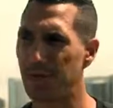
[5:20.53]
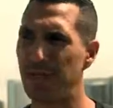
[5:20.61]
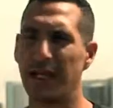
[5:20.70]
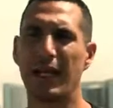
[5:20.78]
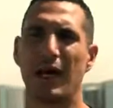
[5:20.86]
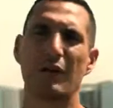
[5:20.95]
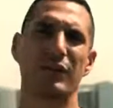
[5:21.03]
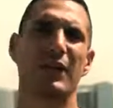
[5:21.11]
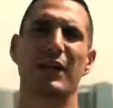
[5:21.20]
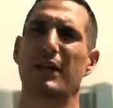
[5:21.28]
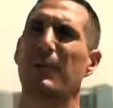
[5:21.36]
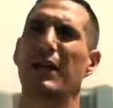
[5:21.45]
and I was
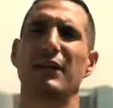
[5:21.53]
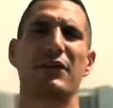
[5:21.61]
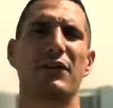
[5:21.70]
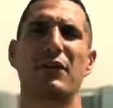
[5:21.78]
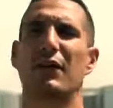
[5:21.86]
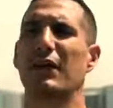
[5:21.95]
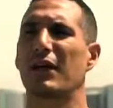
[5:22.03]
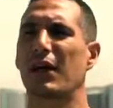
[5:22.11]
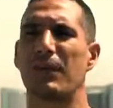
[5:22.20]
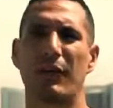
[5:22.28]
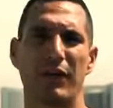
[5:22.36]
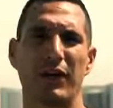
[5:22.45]
like committing to doing a
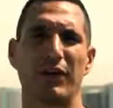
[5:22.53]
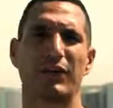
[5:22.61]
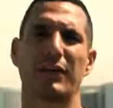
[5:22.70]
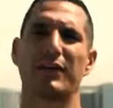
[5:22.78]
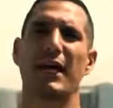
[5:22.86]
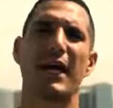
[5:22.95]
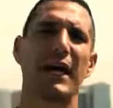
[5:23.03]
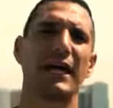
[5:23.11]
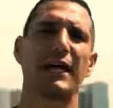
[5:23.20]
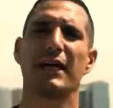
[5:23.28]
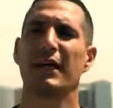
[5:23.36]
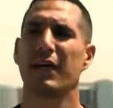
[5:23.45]
couple videos a
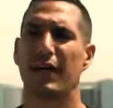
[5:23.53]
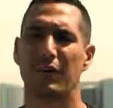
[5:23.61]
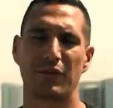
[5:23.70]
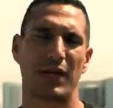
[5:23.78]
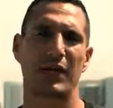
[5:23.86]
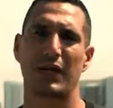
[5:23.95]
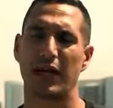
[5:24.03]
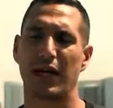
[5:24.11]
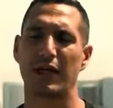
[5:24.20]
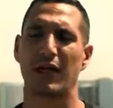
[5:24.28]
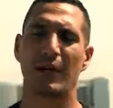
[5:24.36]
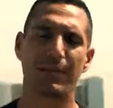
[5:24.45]
day, right? And
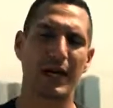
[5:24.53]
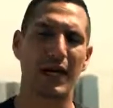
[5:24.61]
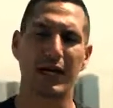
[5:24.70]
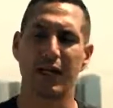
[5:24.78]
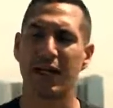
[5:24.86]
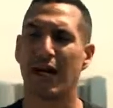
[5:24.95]
I up that.